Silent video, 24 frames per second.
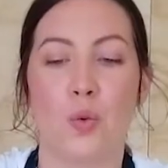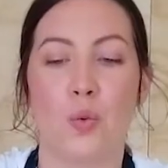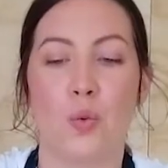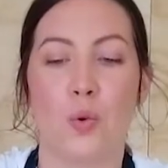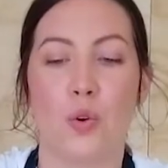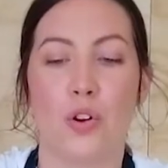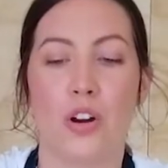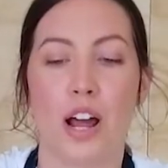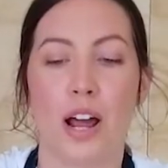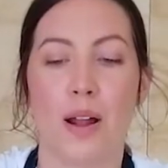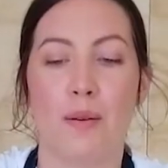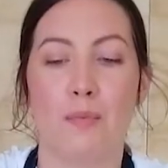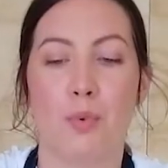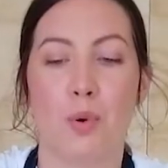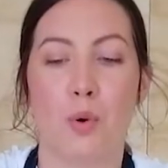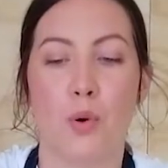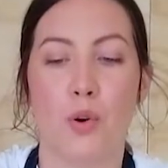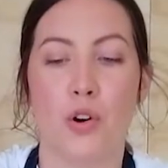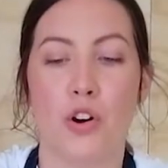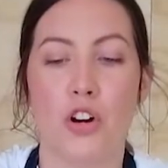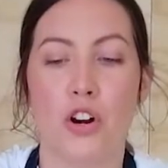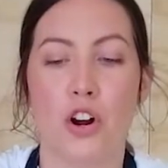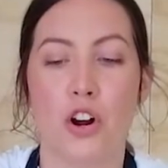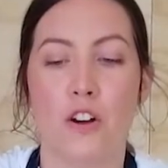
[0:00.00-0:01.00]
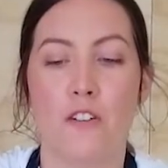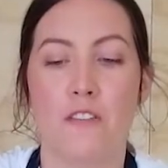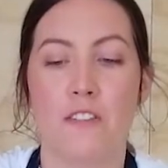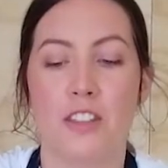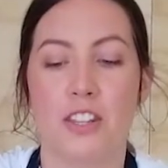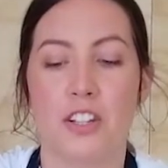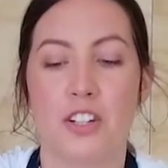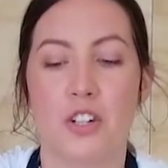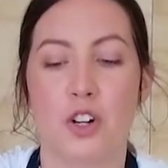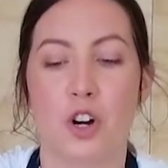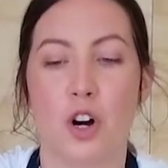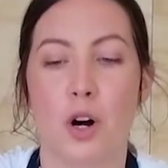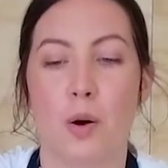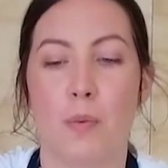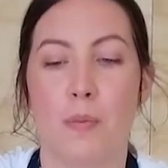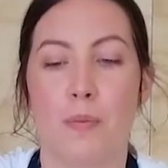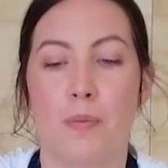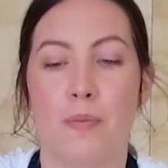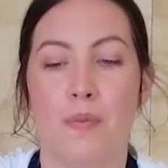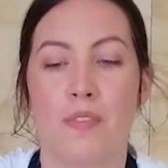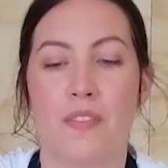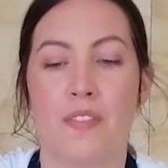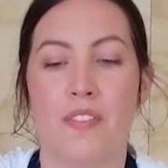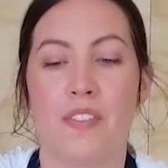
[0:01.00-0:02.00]
water and pour it over the
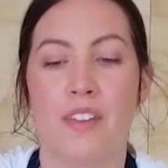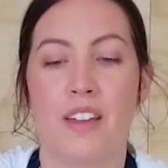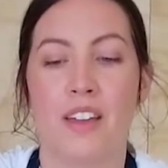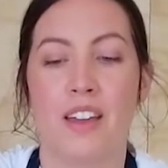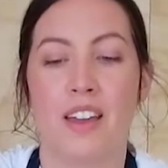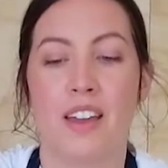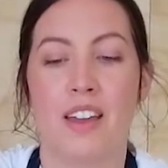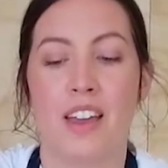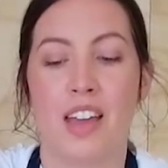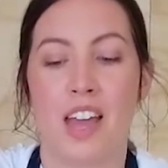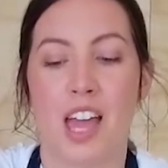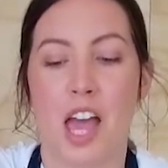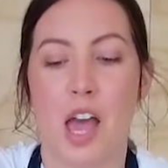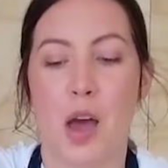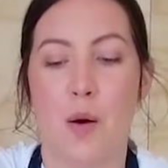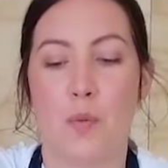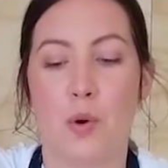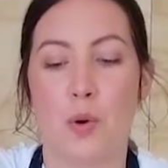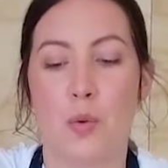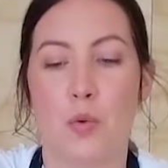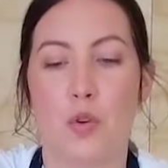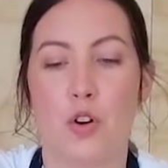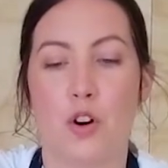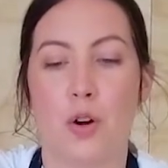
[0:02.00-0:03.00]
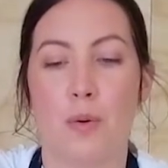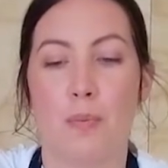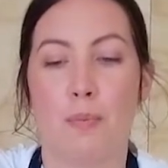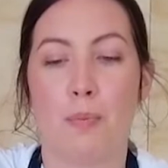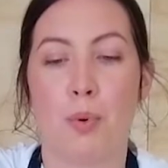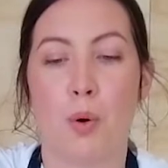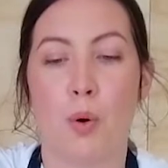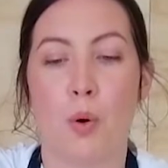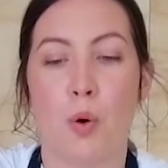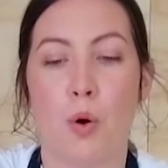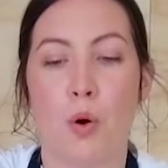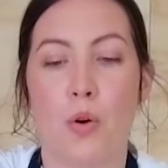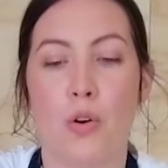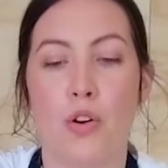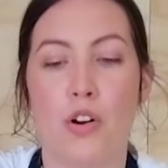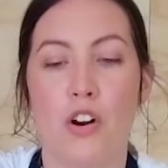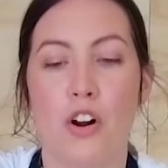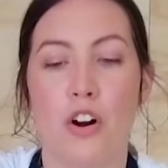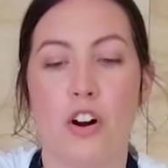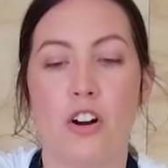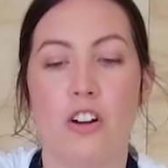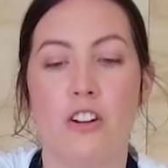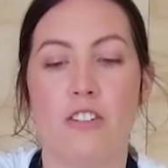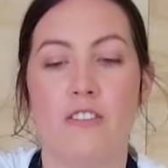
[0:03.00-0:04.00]
top. And we want to pour
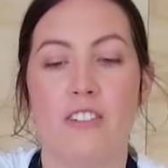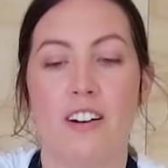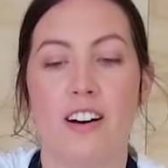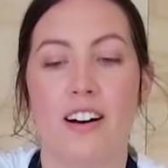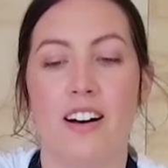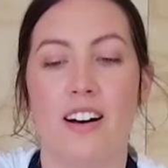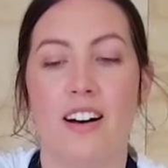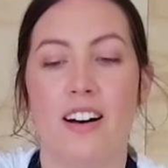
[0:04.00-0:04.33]
it over